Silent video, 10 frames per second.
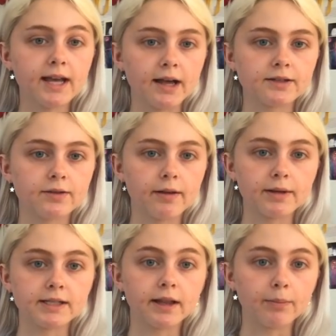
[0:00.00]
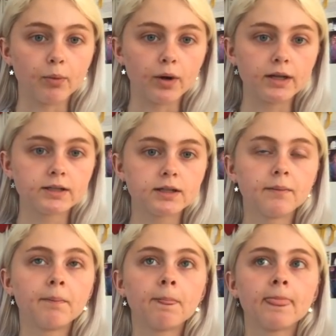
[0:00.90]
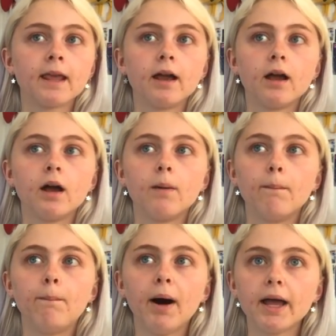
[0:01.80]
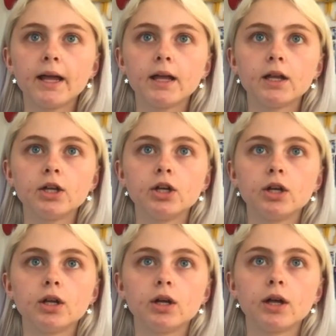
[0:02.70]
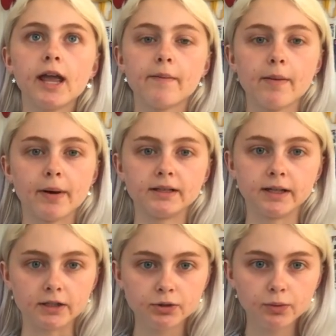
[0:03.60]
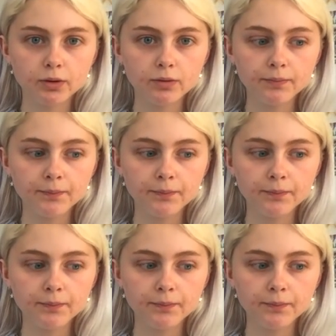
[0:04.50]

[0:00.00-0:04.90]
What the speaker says: Yes, so that means I like boys. But am I bisexual?